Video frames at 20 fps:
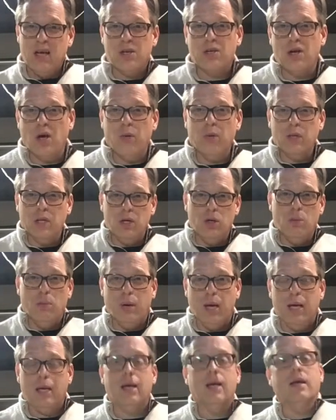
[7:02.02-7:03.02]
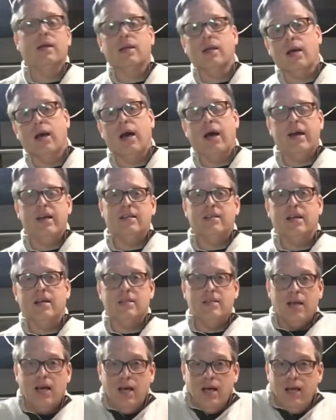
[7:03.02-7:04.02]
Show when they do baking and the guy
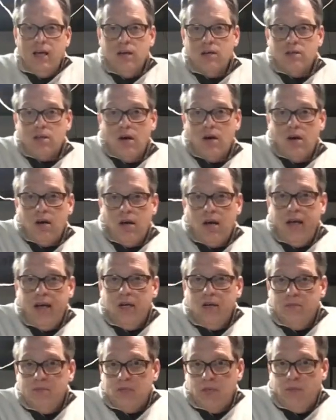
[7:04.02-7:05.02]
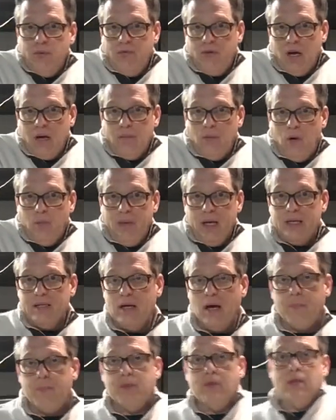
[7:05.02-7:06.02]
says, here's our items and we've got them all mixed
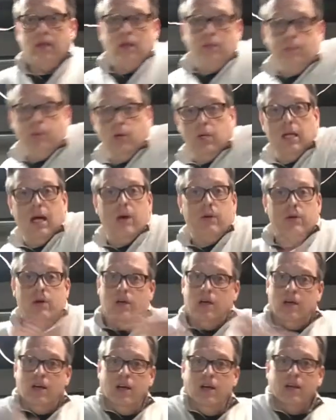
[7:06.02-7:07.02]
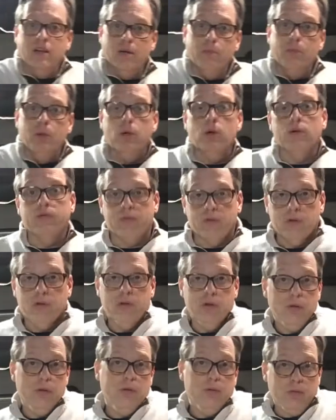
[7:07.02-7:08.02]
up, and then they pull out the beautiful
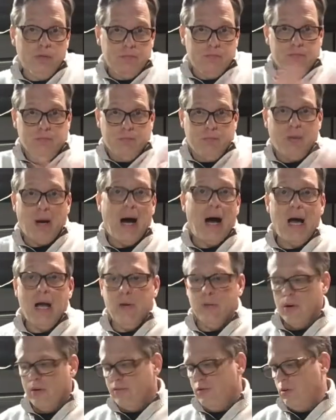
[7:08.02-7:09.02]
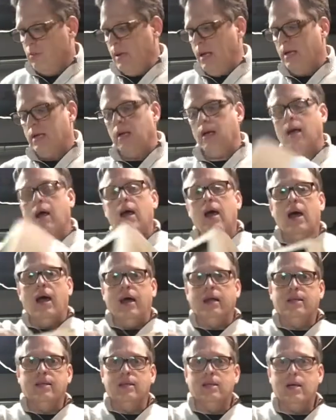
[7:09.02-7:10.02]
new pie or whatever they're making. I
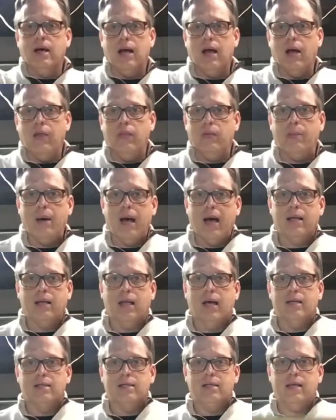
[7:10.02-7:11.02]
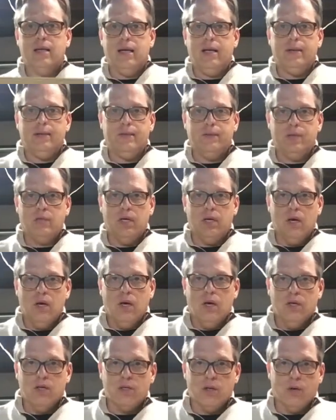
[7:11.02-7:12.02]
did cut out the back last night,
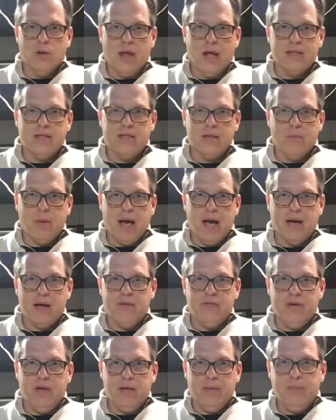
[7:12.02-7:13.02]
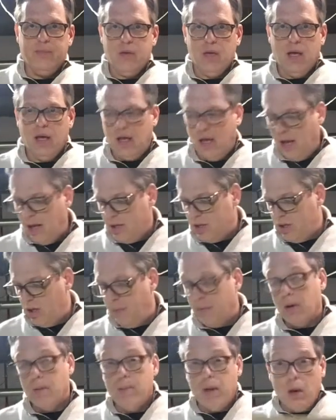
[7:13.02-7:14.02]
so that's the back of it. And actually I'm
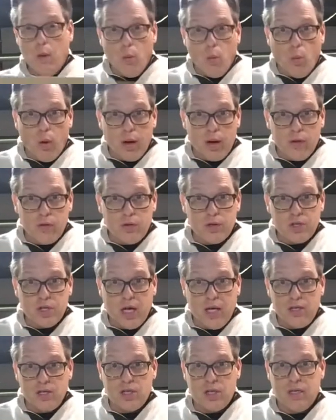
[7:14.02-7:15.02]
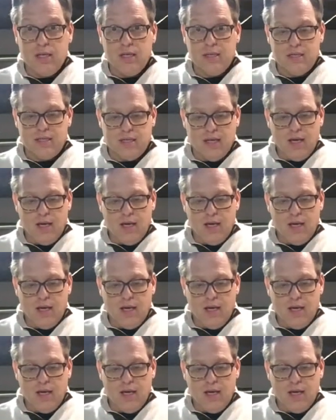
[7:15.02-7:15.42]
going to make one other change to this.